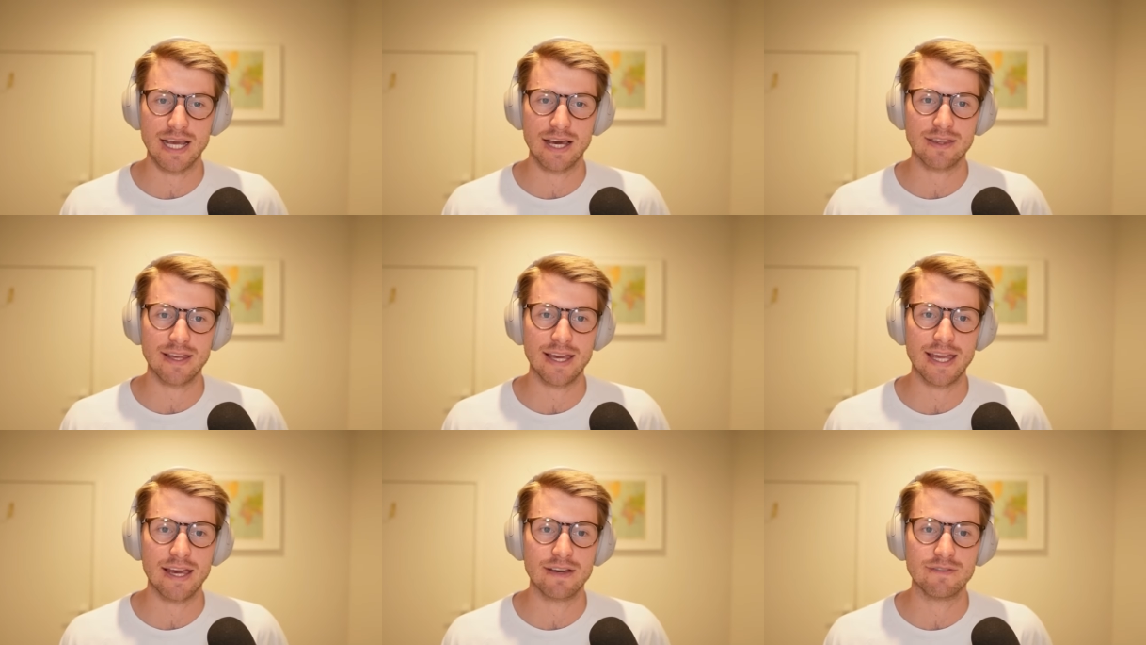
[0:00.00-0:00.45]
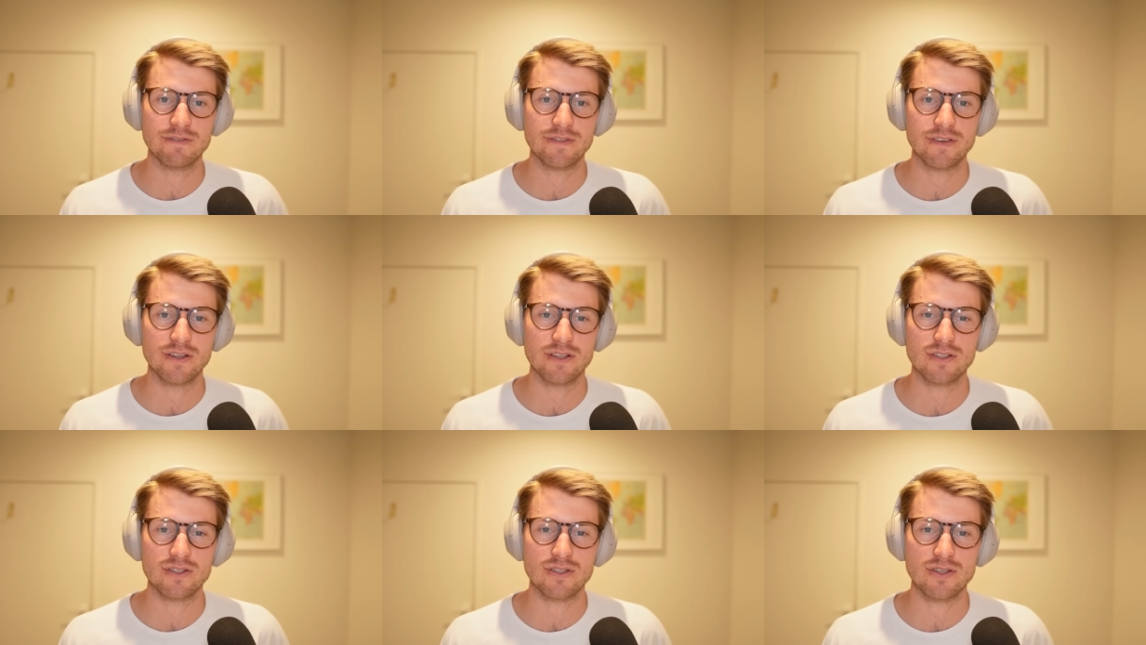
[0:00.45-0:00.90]
now they have
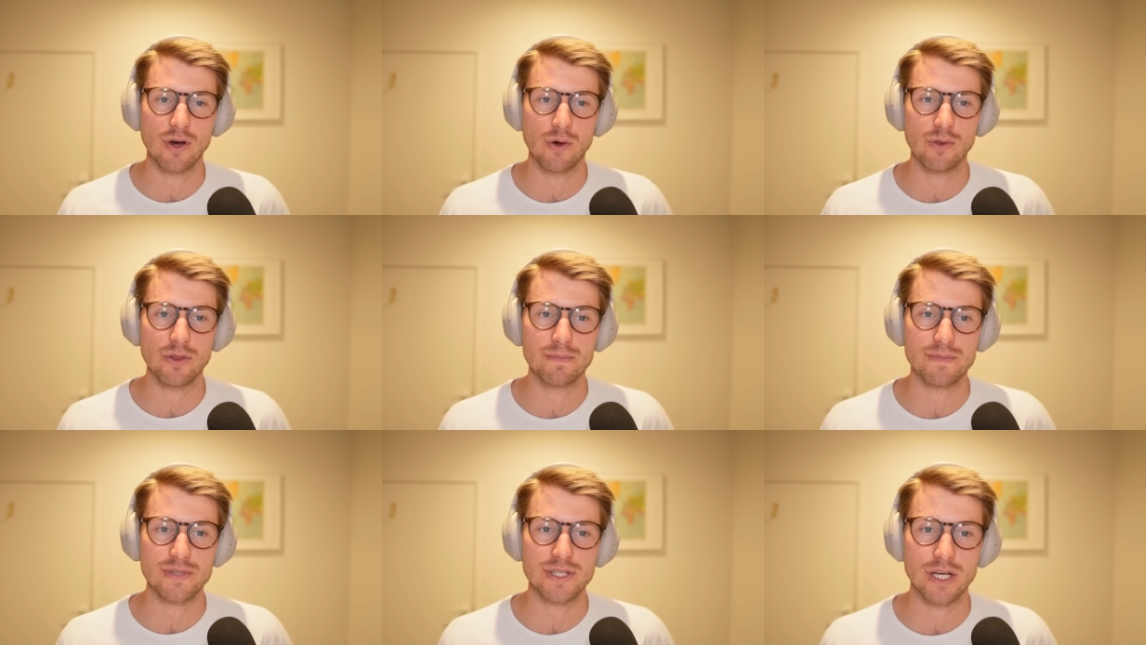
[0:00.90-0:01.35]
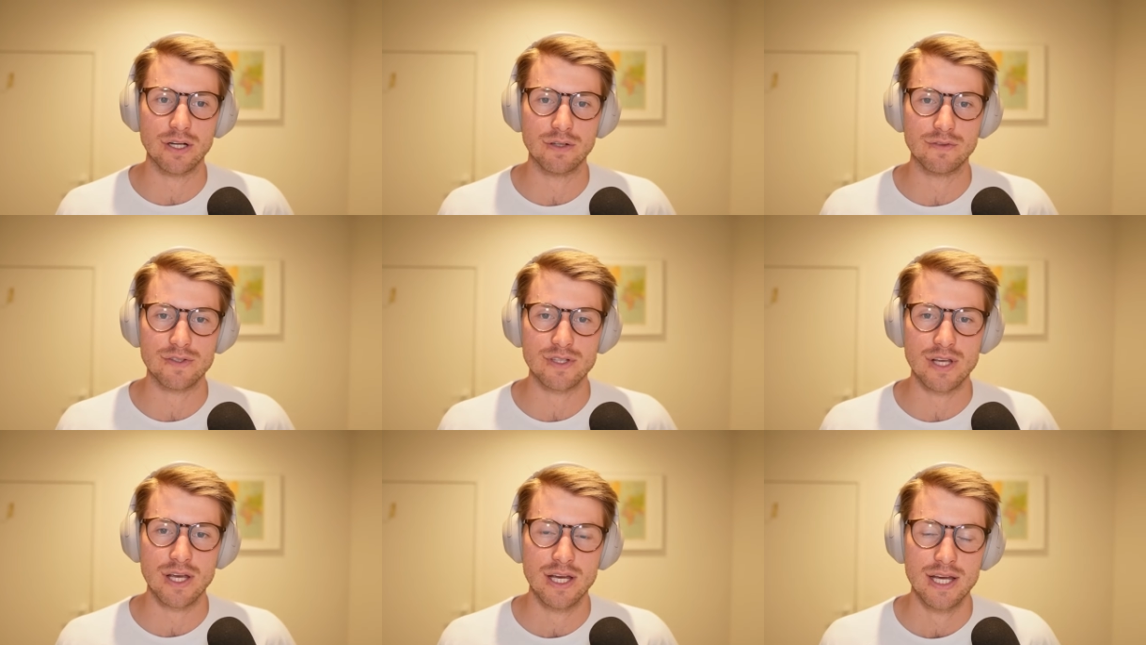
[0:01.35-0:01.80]
sold
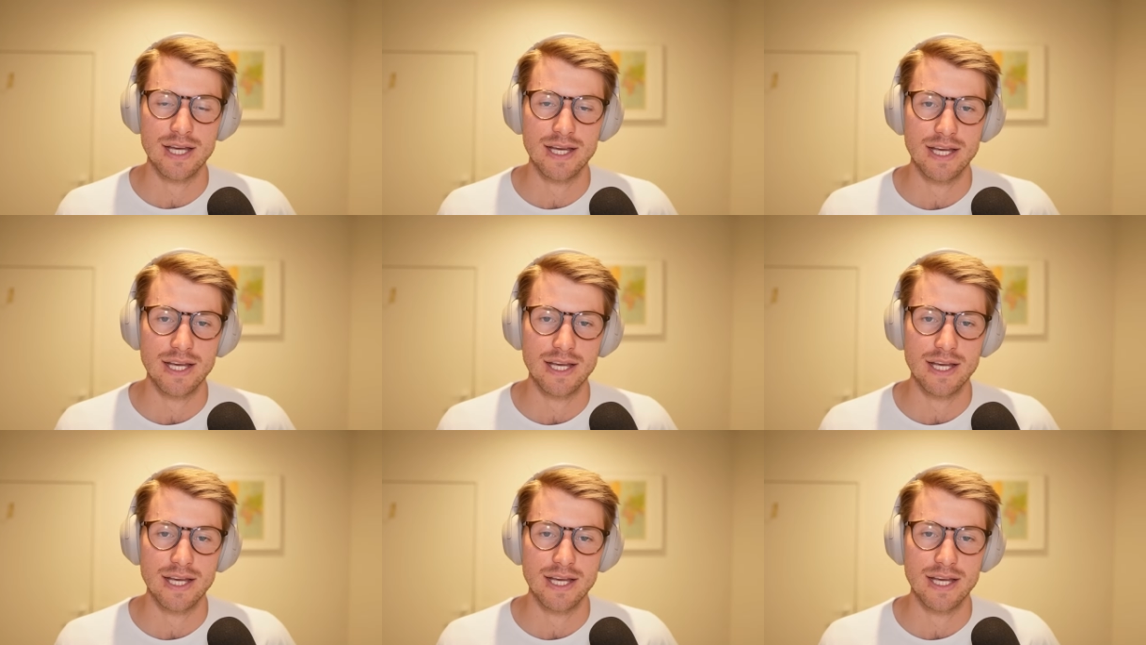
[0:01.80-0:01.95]
themselves.